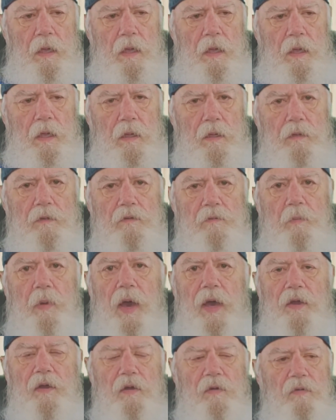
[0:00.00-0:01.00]

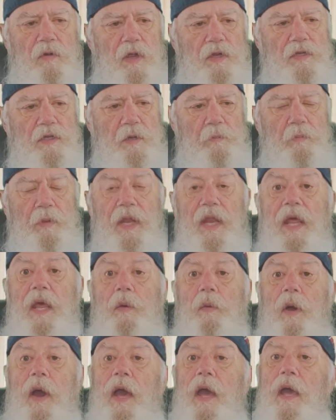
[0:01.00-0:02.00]
spied on Russia. But
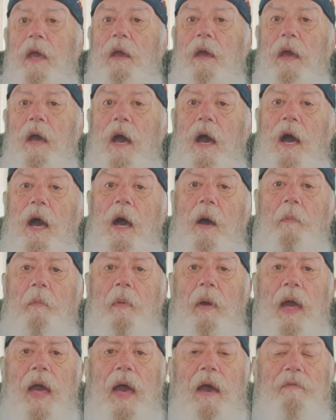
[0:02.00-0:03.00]
anyway,
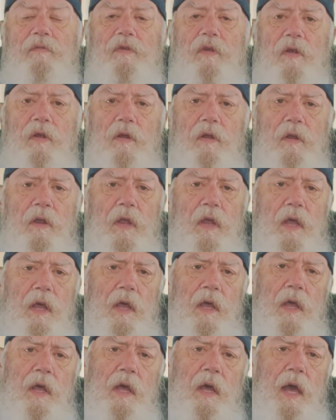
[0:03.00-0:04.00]
after
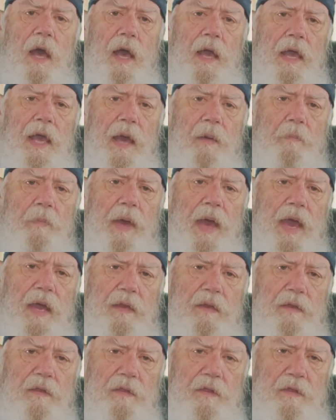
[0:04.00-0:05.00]
I got
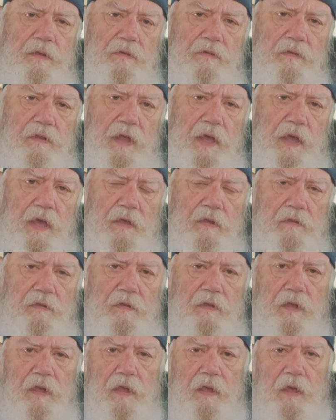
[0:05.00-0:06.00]
back to the
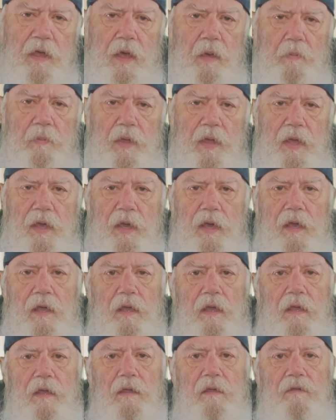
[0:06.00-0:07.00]
States, being
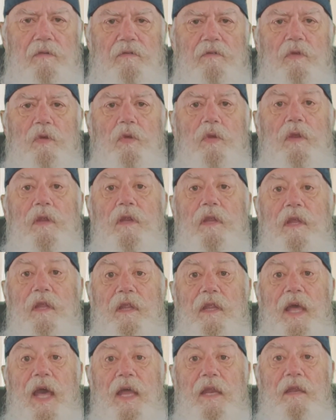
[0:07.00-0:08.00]
a student
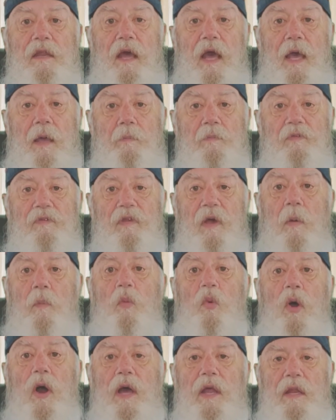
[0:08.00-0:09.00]
at that time
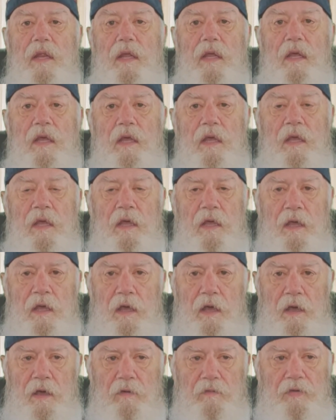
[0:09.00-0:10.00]
somewhat
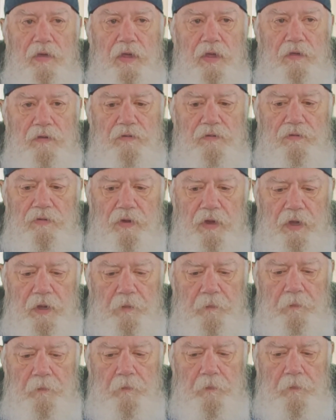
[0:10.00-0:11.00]
of history,